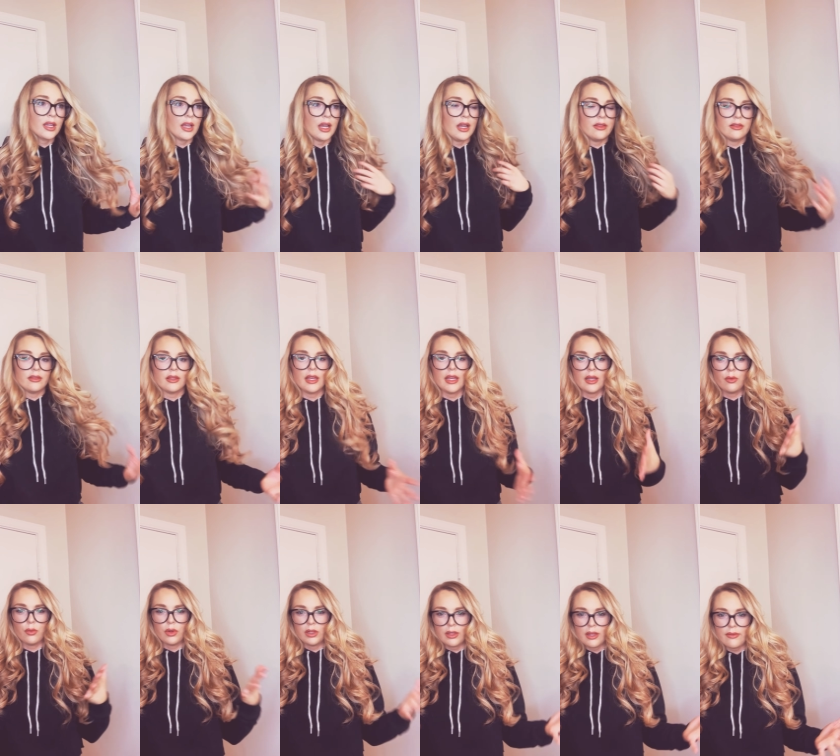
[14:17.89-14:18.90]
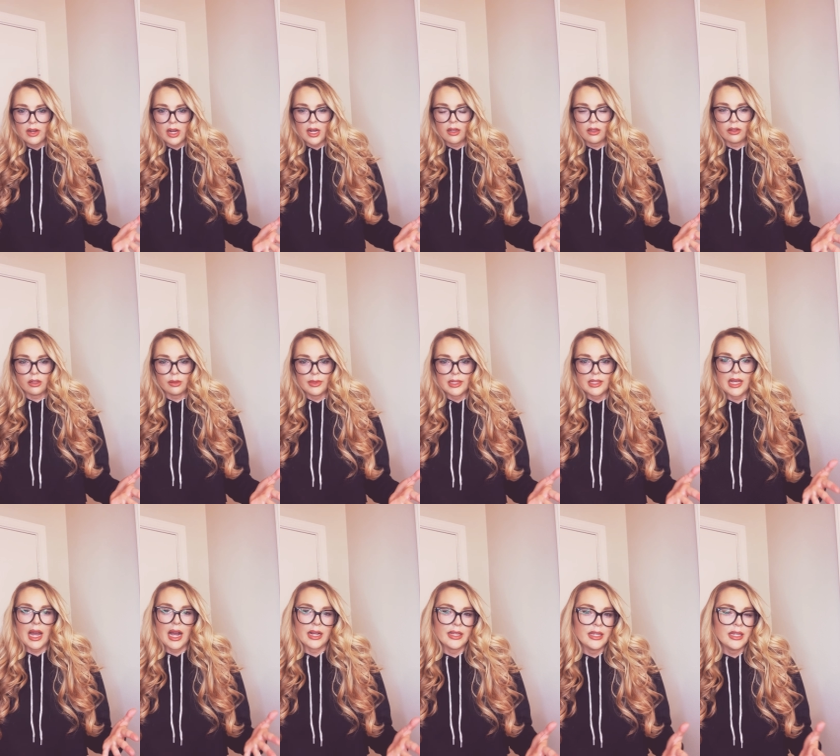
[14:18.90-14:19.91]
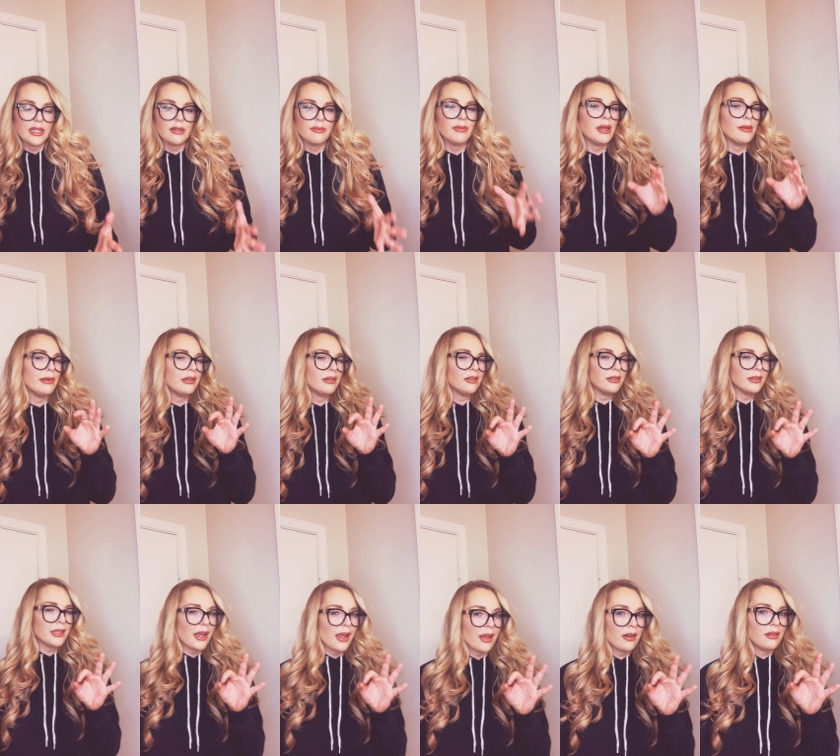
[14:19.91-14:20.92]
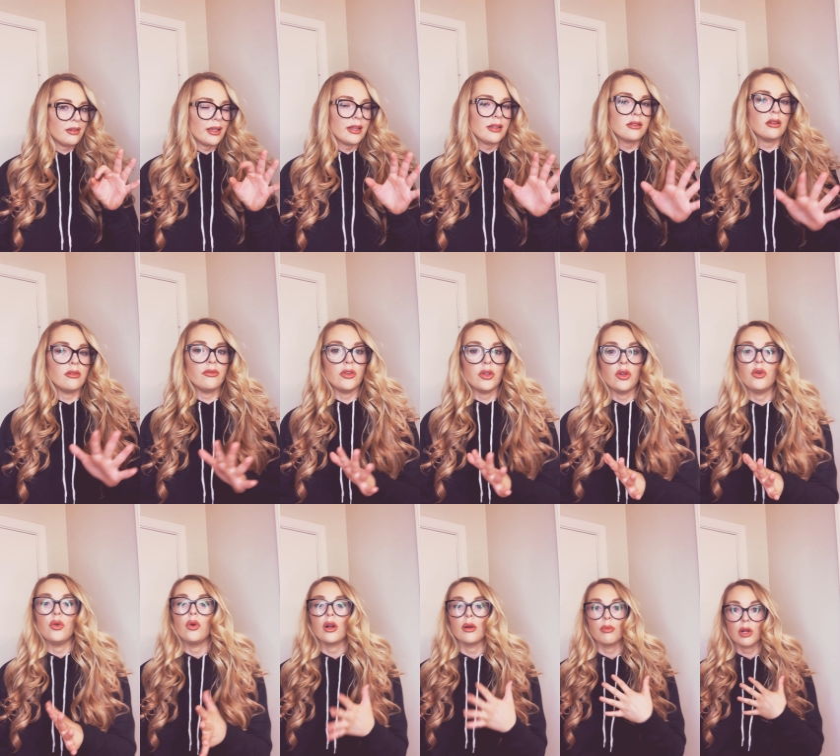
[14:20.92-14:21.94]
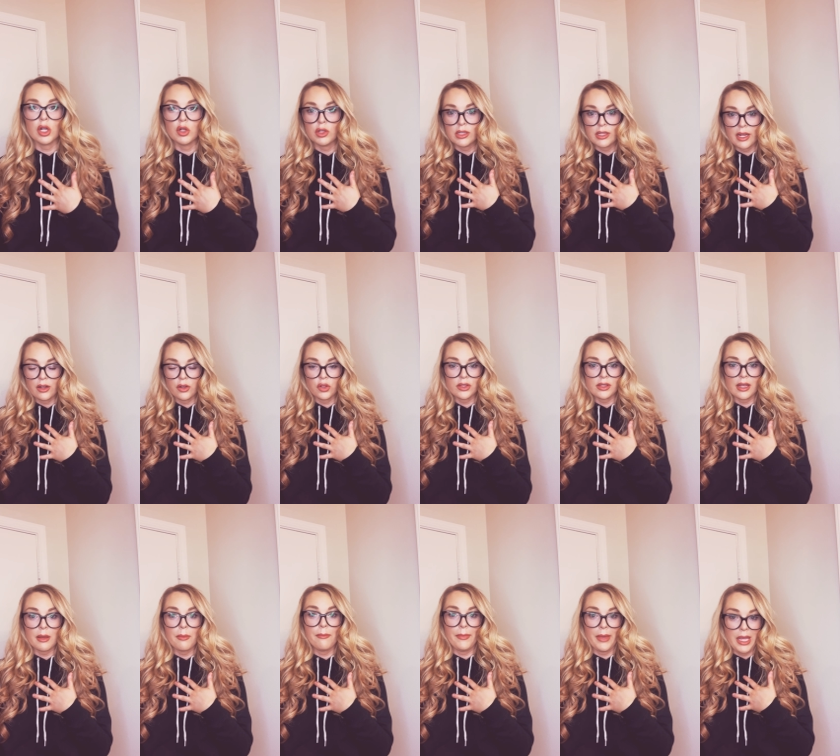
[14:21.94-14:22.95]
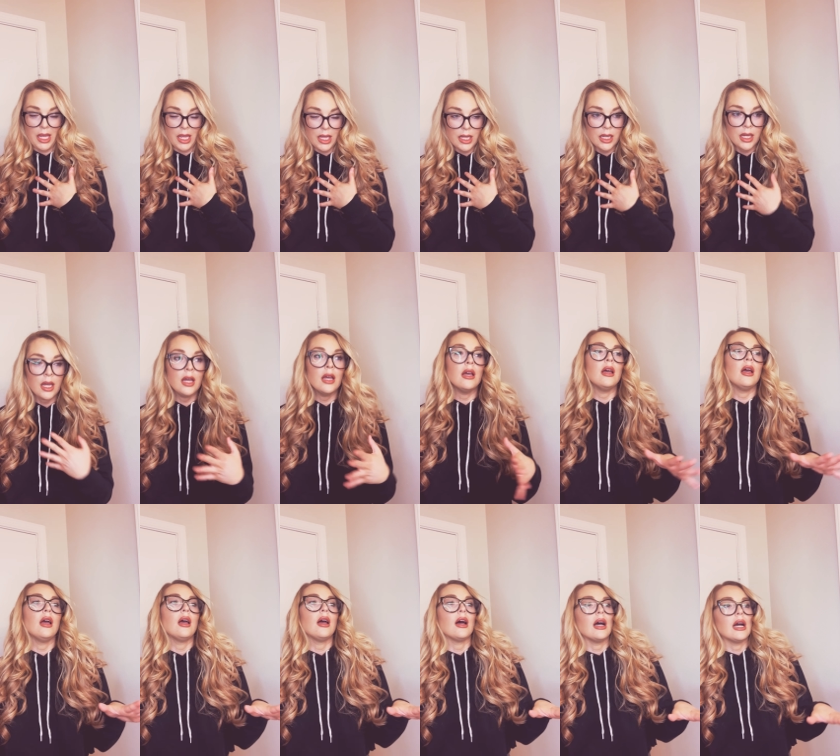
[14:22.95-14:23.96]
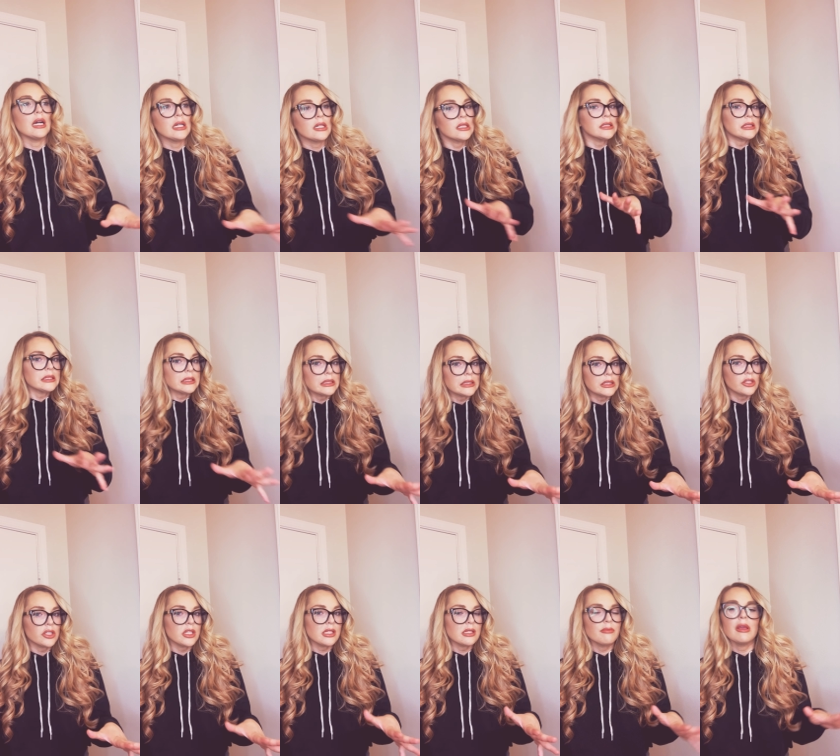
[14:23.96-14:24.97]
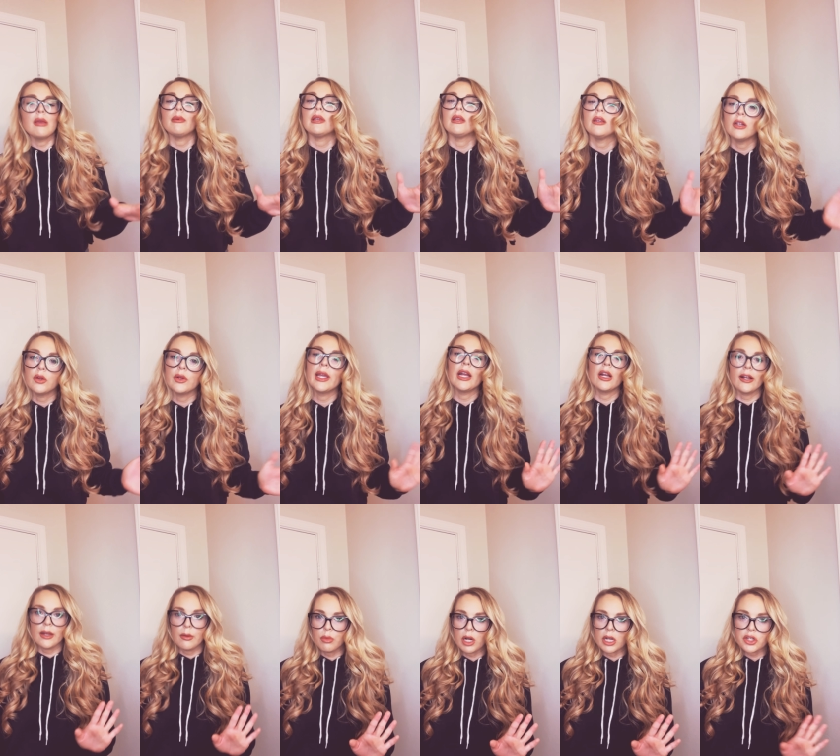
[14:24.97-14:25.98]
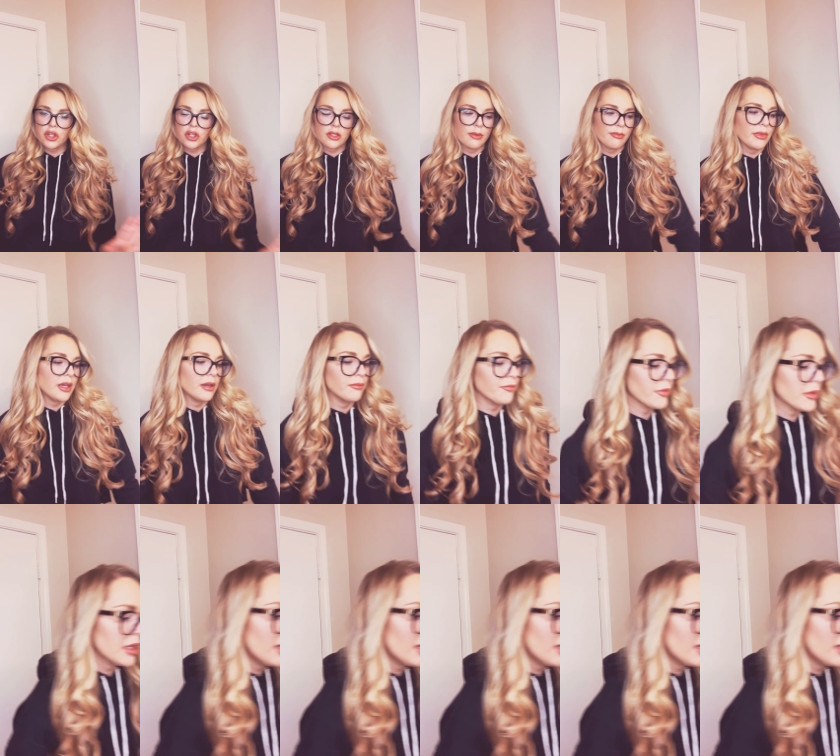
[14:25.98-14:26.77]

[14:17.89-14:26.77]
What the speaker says: and it will leave your hair a little bit tacky and maybe a little tingly. So if you are prone to tangles like me, just maybe, you know, carry a brush or something.